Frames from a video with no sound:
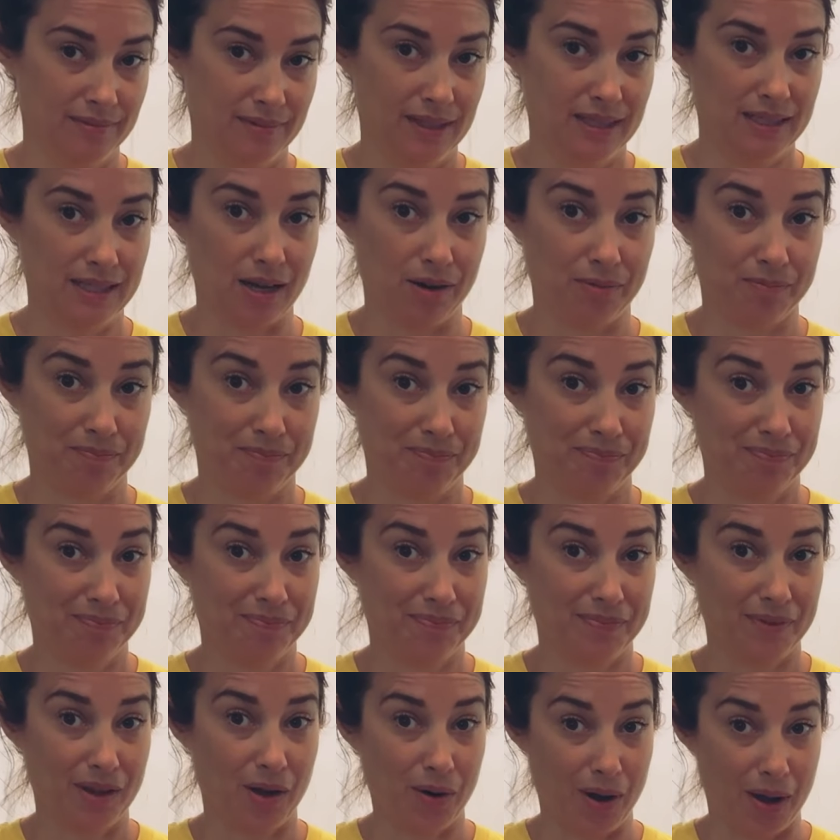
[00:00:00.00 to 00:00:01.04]
So,
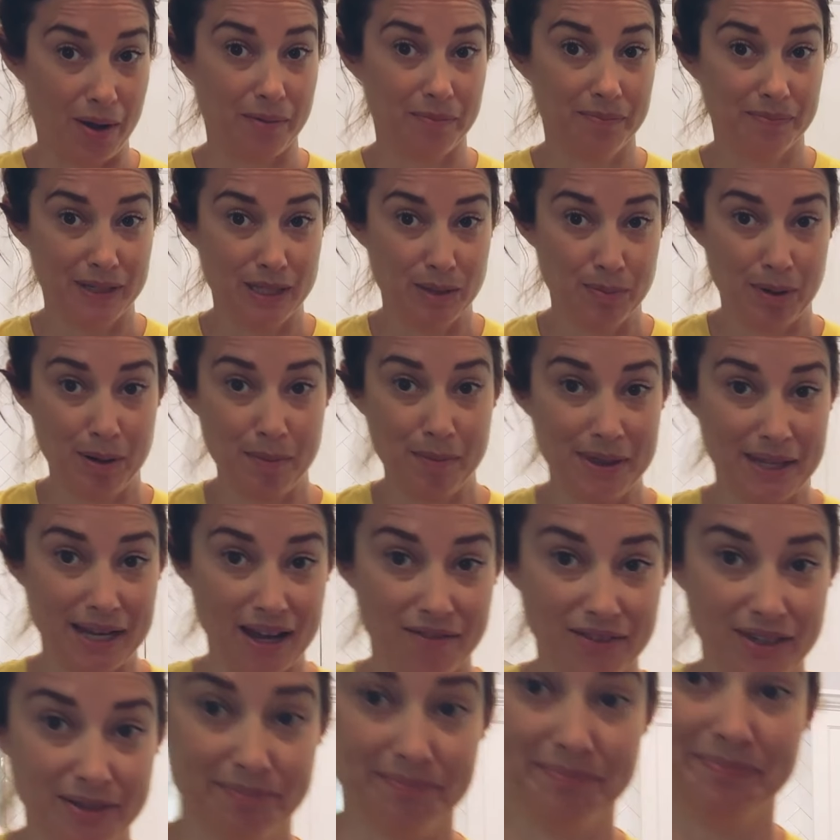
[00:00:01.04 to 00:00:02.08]
okay, let's put them in the oven.